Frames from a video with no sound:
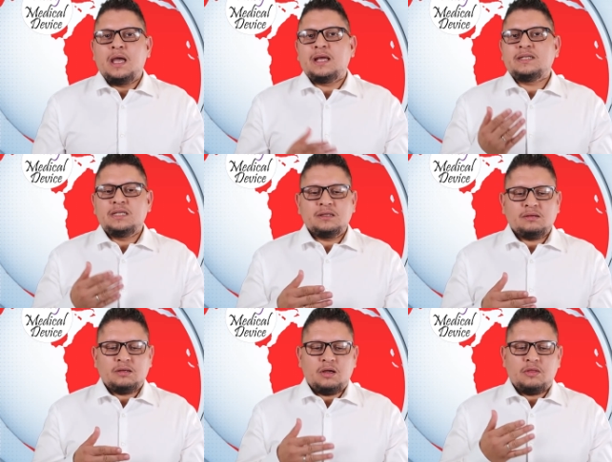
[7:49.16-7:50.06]
And here,
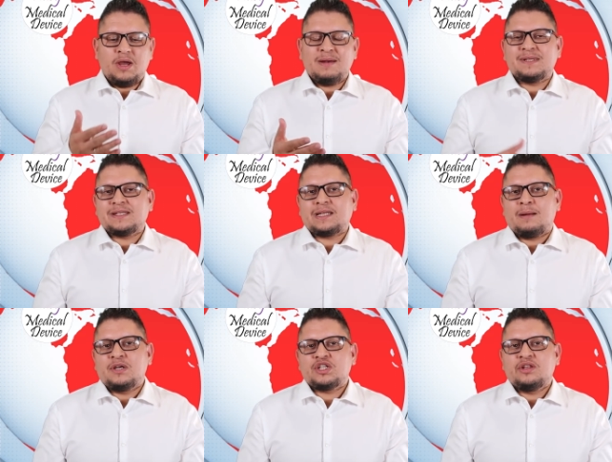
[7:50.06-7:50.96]
uh, the elements that
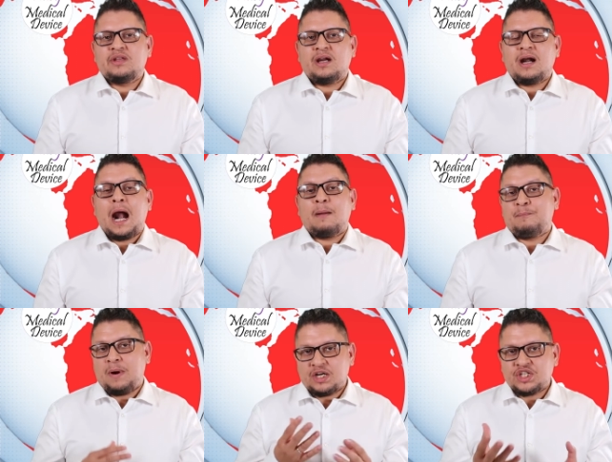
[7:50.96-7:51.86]
are mentioned there are
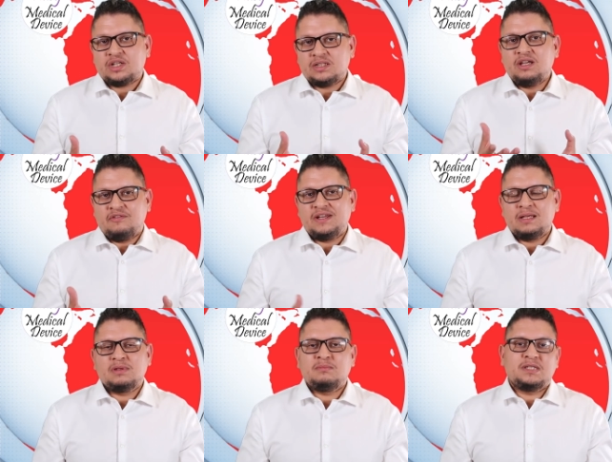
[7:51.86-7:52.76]
partially
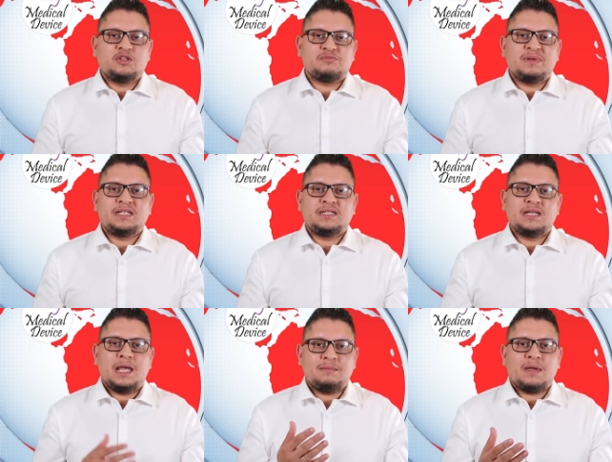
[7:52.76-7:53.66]
available because
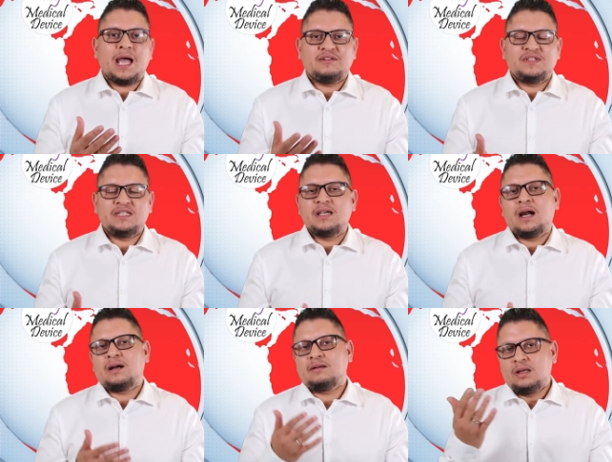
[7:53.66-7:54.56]
mainly um,
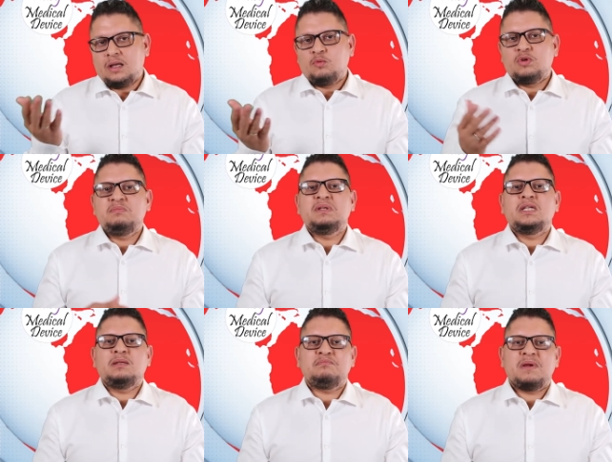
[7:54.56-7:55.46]
IVDR will be
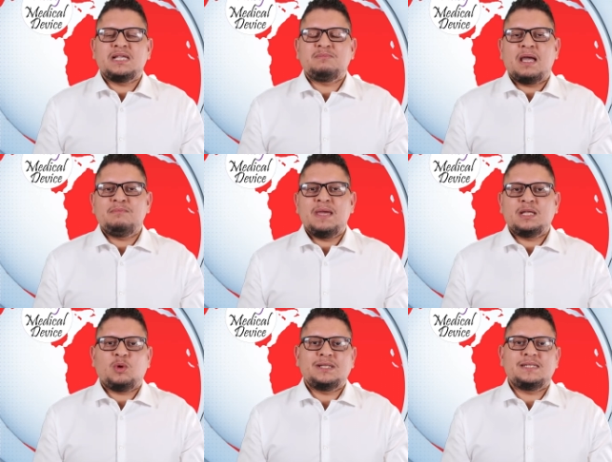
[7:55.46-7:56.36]
in place by
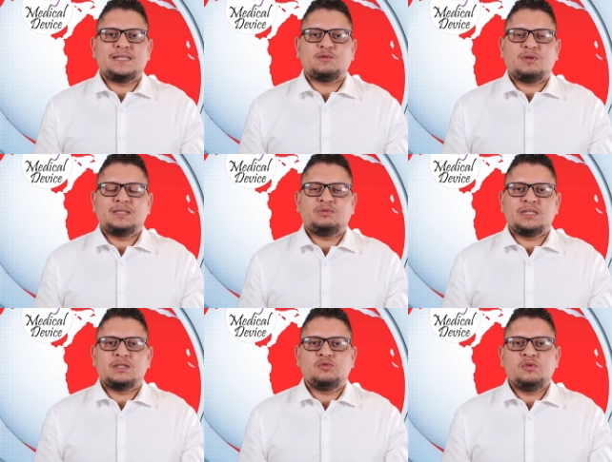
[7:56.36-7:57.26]
May 26,
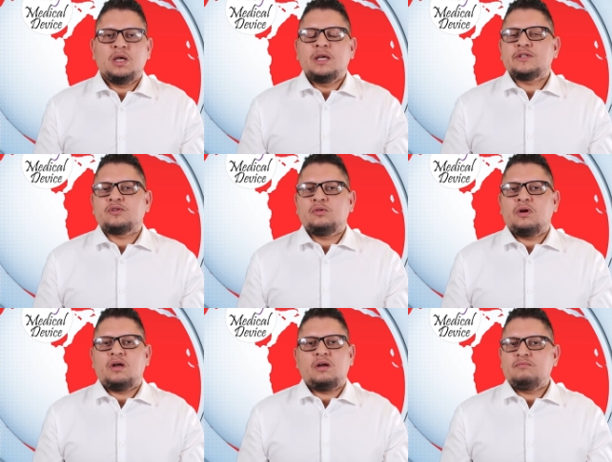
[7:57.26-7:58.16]
2022. So
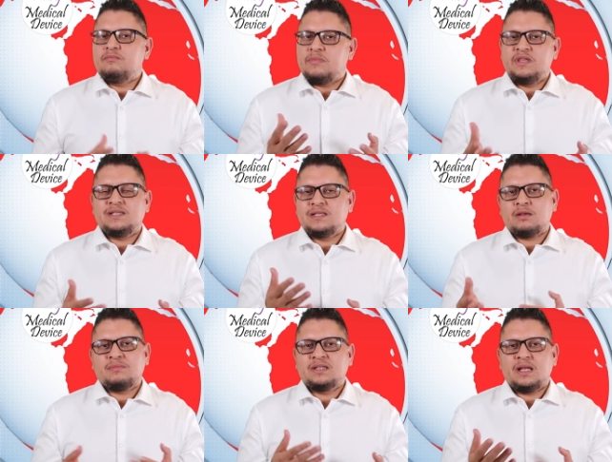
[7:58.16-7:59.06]
uh, this is
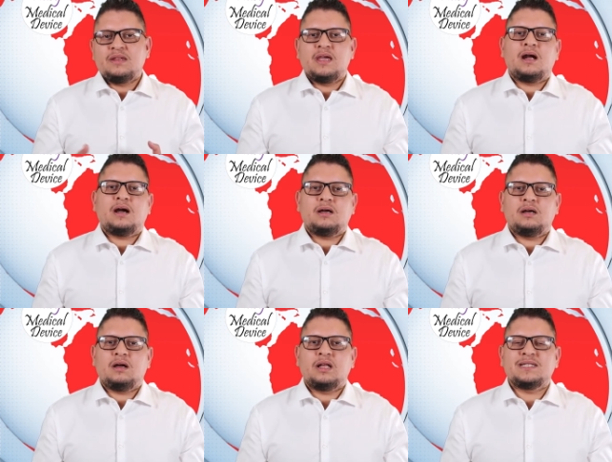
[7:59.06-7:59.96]
something that they are
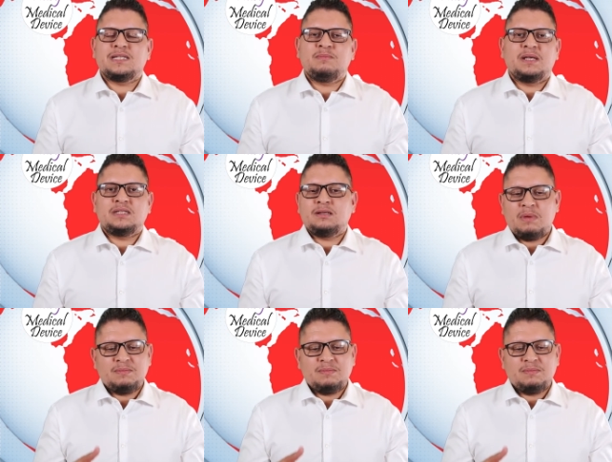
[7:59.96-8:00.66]
uh, anticipating.